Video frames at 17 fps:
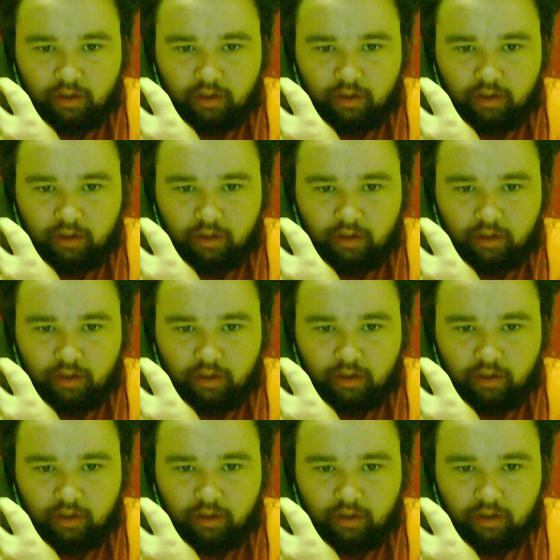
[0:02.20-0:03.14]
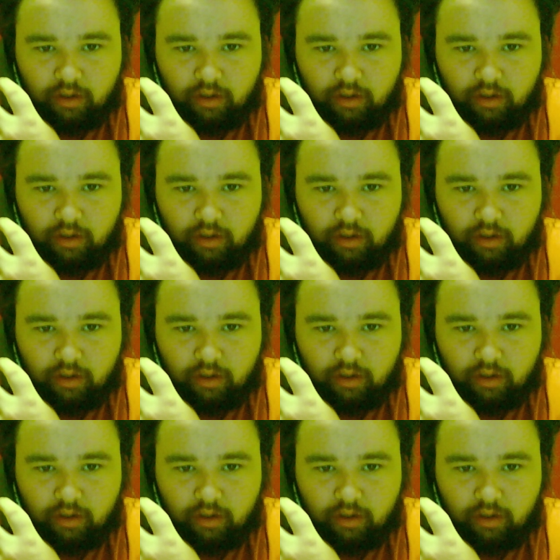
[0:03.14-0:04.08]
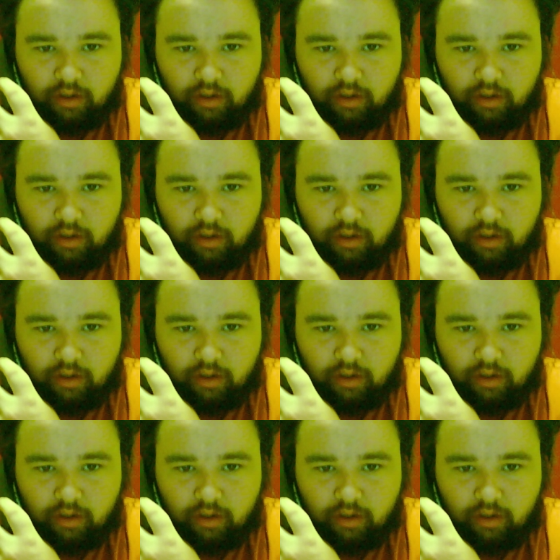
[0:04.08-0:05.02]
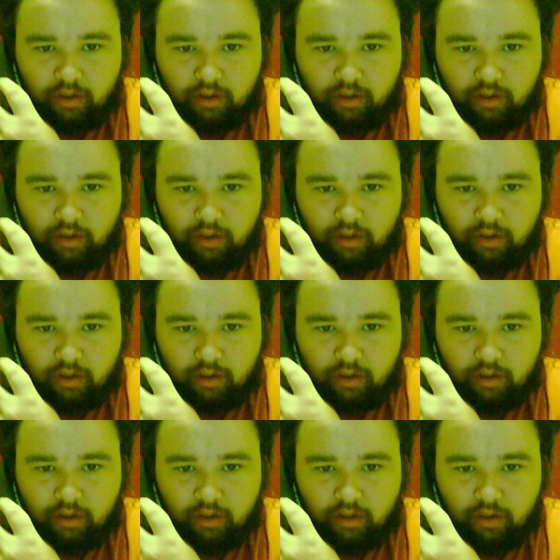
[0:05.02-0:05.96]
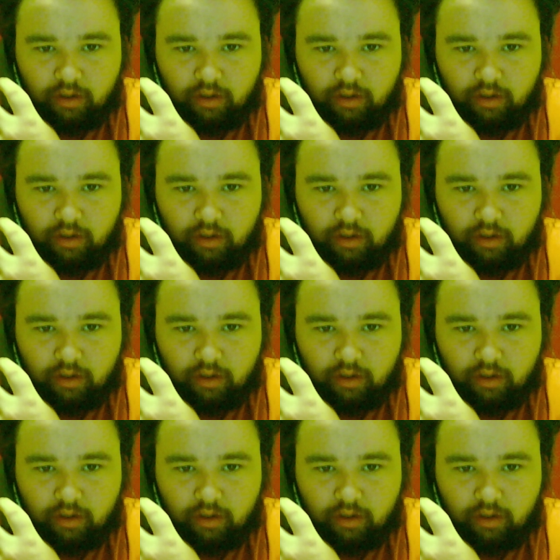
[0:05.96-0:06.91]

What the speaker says: The face doesn't move, so there is nothing to read.